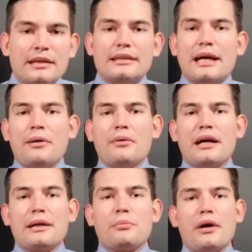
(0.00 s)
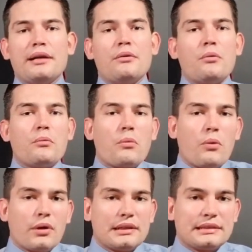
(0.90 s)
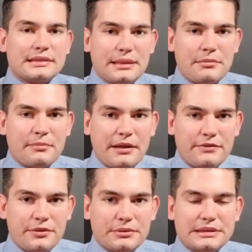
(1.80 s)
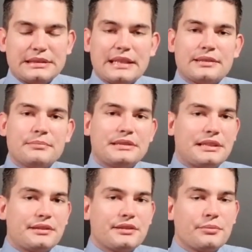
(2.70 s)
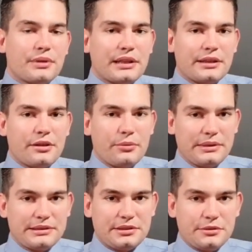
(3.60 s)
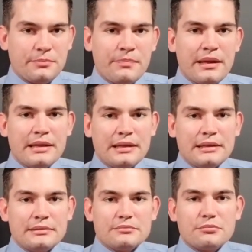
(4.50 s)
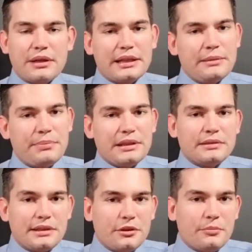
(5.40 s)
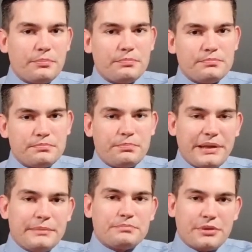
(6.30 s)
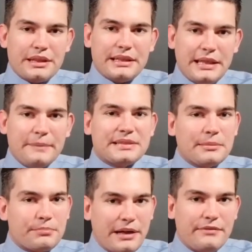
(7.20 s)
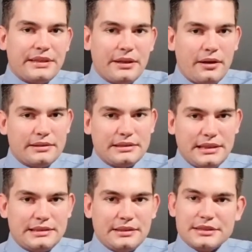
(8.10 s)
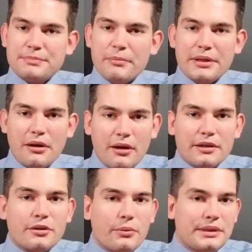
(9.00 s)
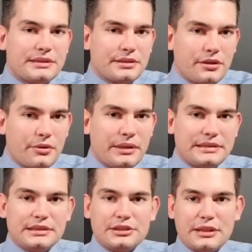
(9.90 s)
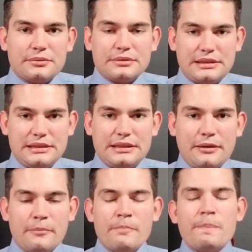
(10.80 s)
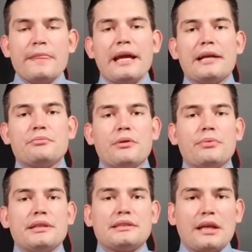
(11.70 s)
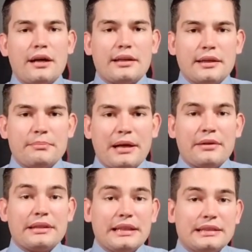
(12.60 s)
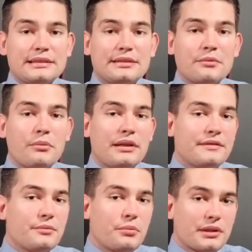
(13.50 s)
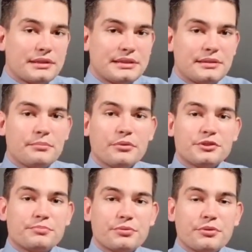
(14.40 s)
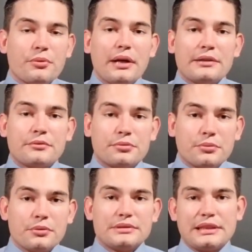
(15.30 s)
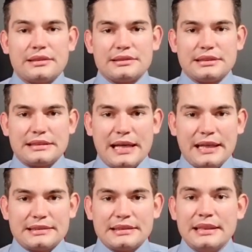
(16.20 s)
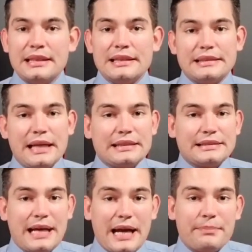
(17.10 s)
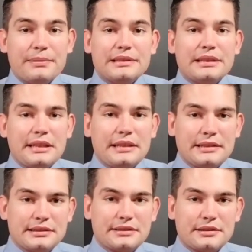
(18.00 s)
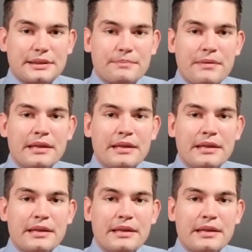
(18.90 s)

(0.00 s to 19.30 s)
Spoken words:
Now, I want to warn some of my viewers that the material we're going to go into, we're going to keep some brevity on the details, but we are going to go into general detail. And what we are talking about is one of the worst, most brutal and cruel terrorist attacks that has happened in history.